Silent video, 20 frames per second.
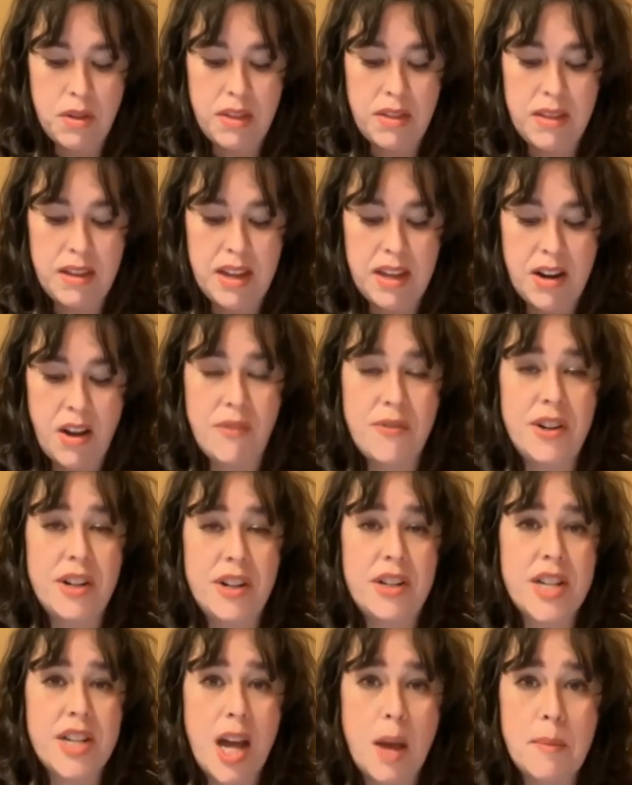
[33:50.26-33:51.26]
It
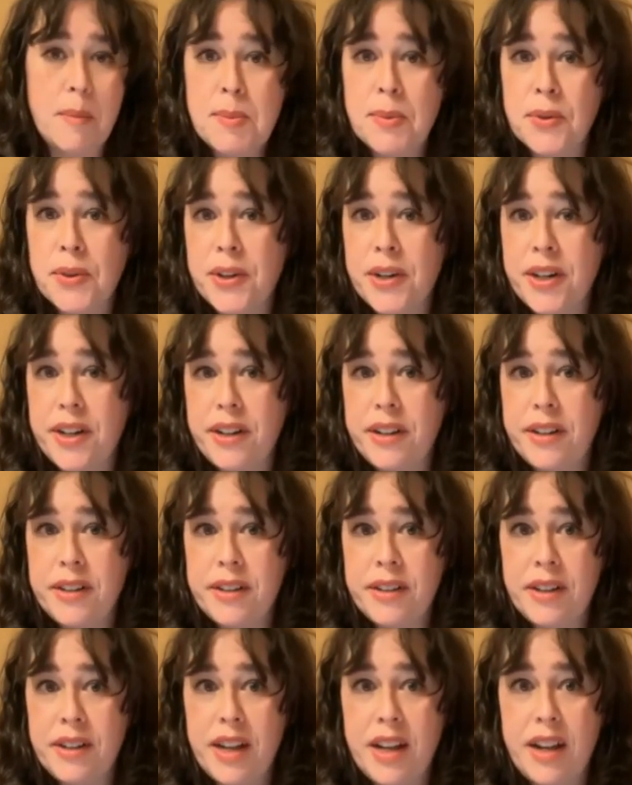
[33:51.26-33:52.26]
offered a jobs
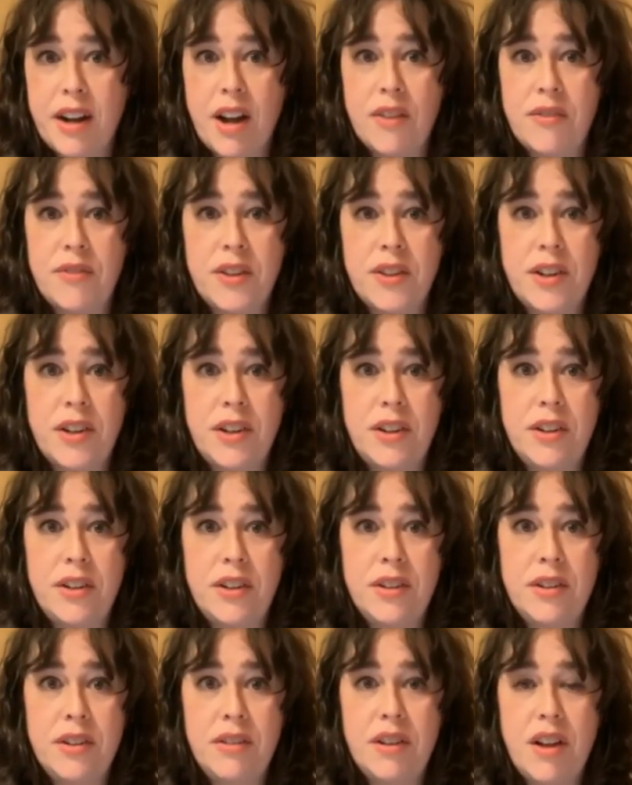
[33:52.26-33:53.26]
board, it
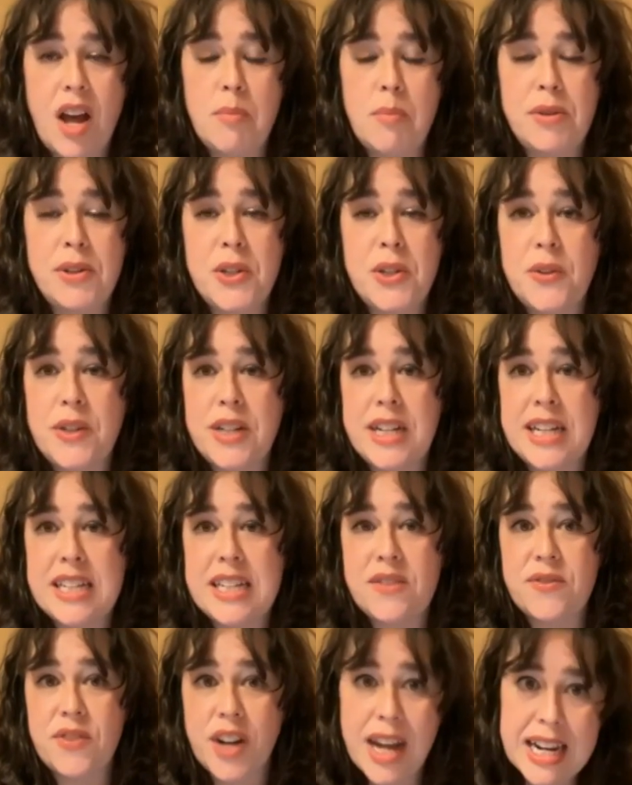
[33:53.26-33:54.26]
offered
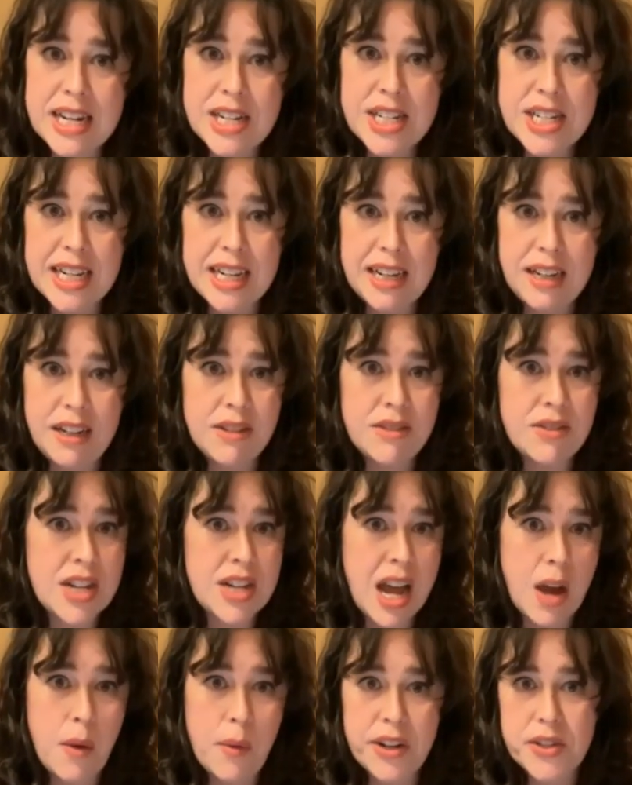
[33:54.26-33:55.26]
opportunities for hygiene,
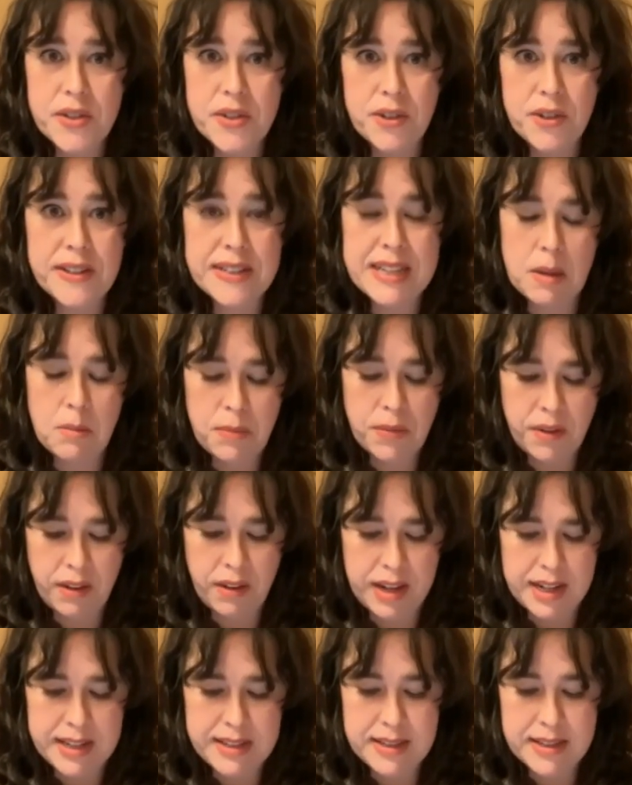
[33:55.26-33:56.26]
showers, for example,
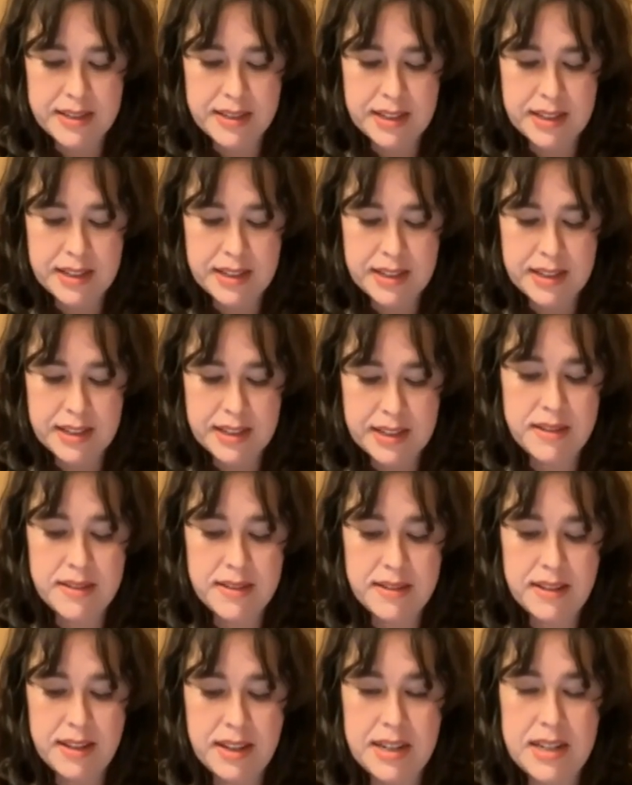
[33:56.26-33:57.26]
at its
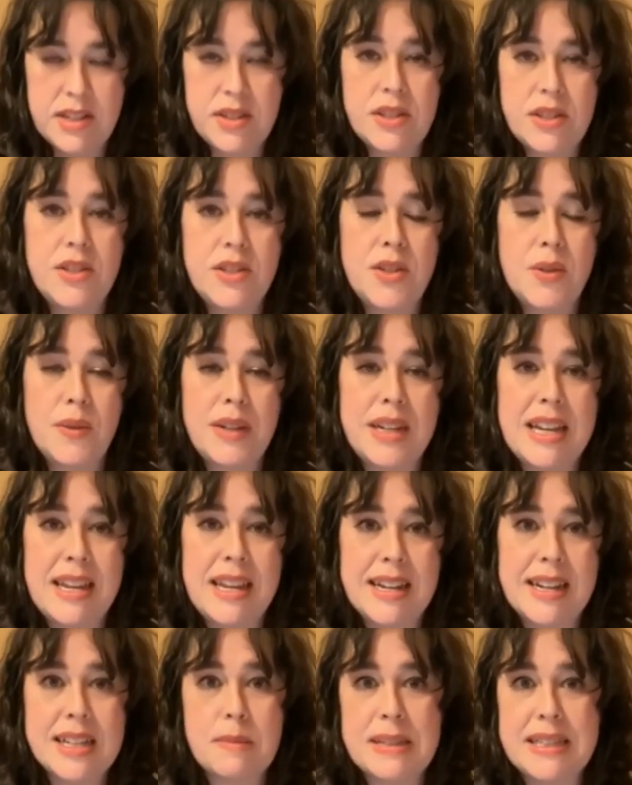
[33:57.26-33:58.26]
installations, in addition to an
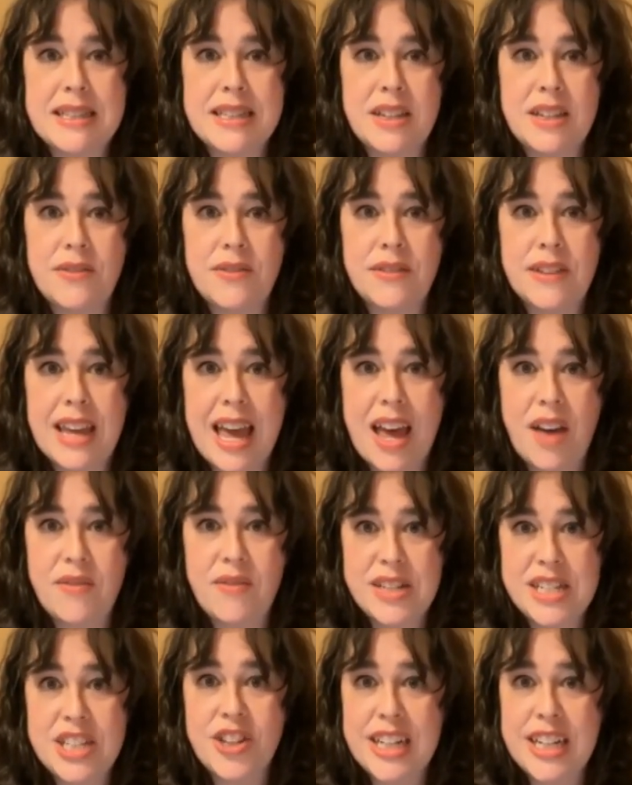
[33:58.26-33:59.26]
inexpensive
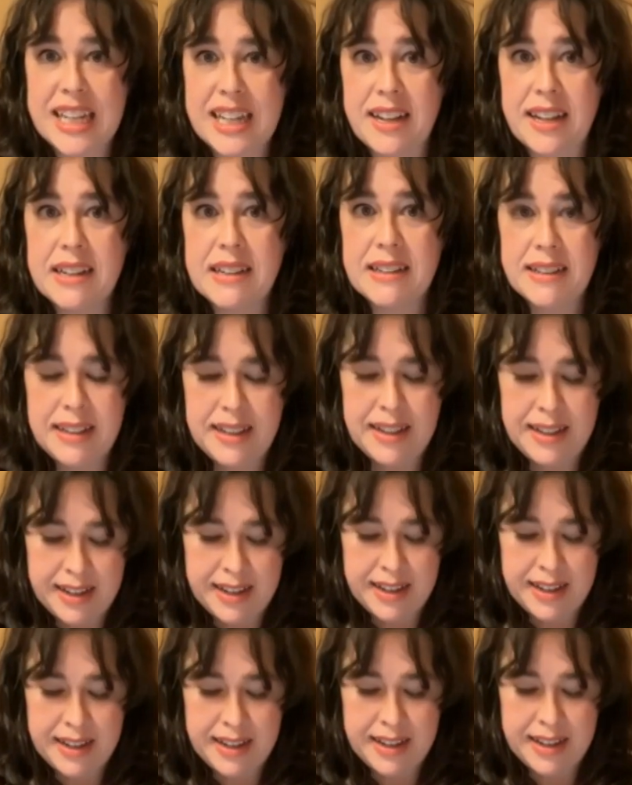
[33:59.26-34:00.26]
cafeteria.
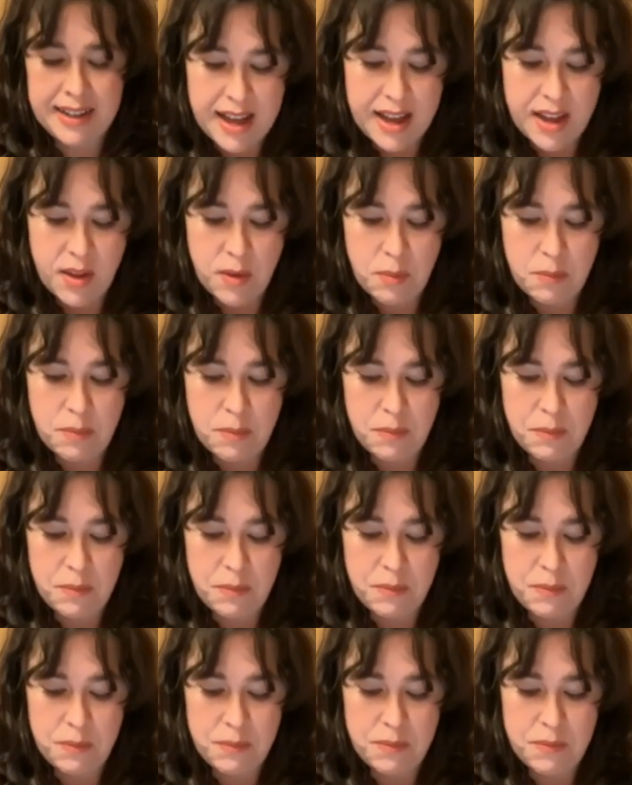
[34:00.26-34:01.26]

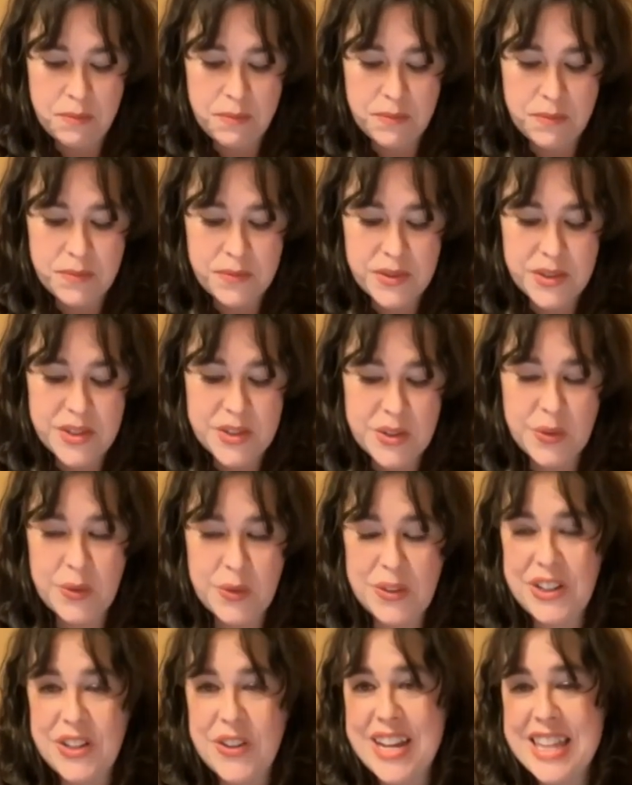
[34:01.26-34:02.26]
So,
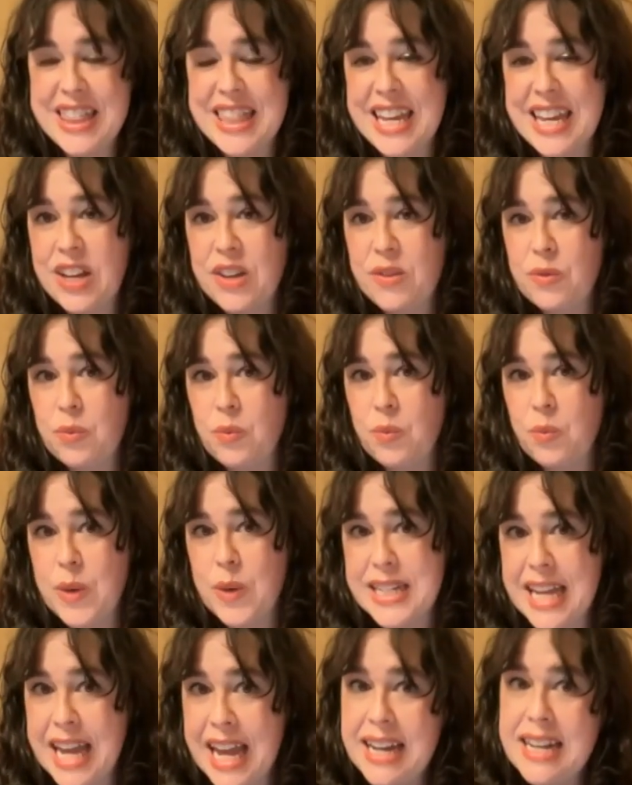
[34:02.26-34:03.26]
I think
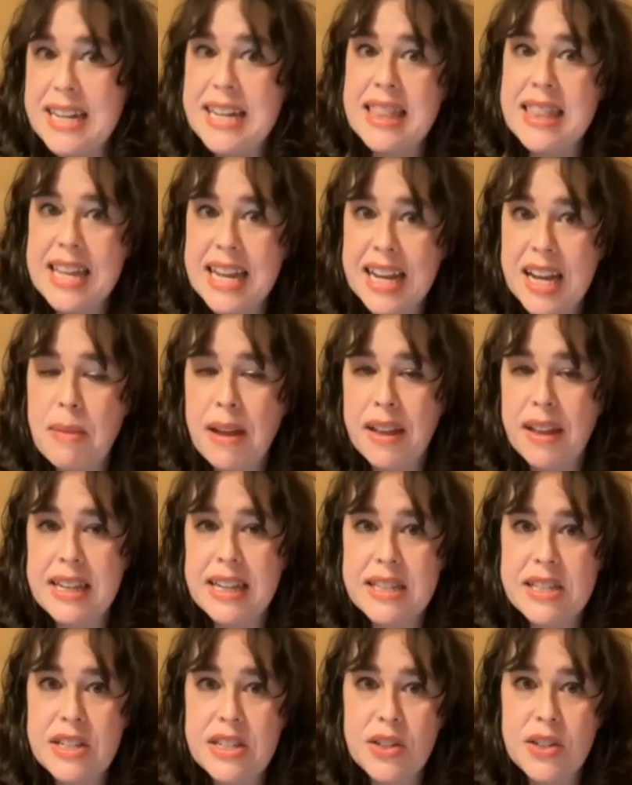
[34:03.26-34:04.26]
we tend to think about the
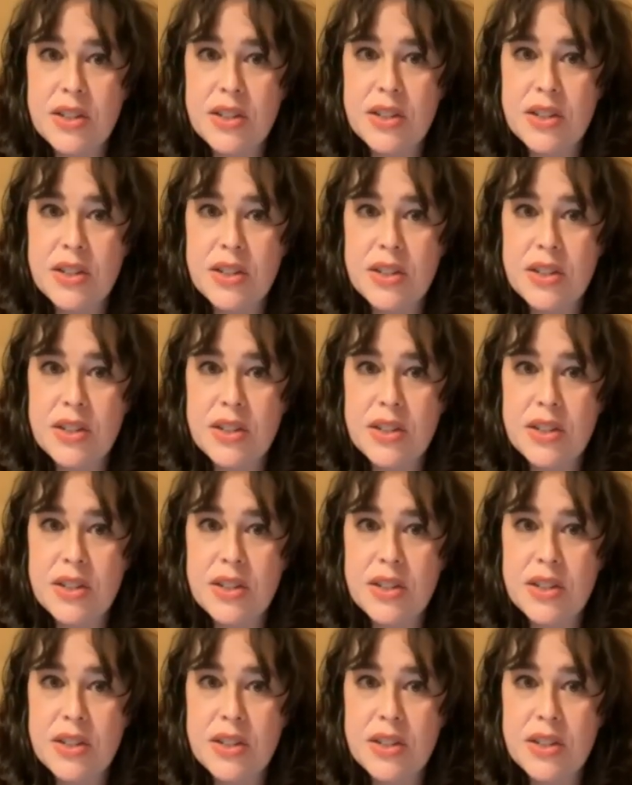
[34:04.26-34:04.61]
Institute as a